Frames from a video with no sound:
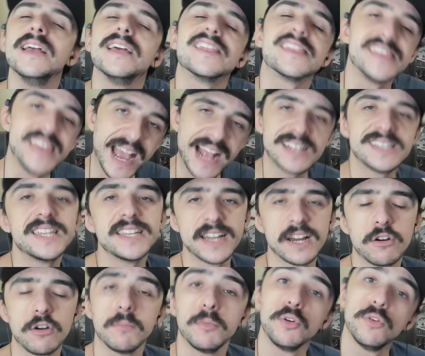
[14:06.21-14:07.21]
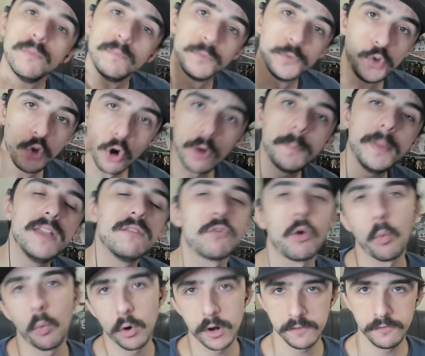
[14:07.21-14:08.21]
That's terrible. You're being
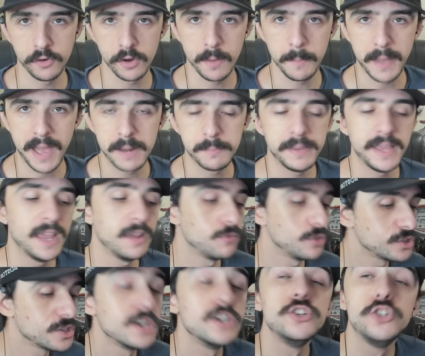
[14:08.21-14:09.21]
rewarded for your bad behaviors.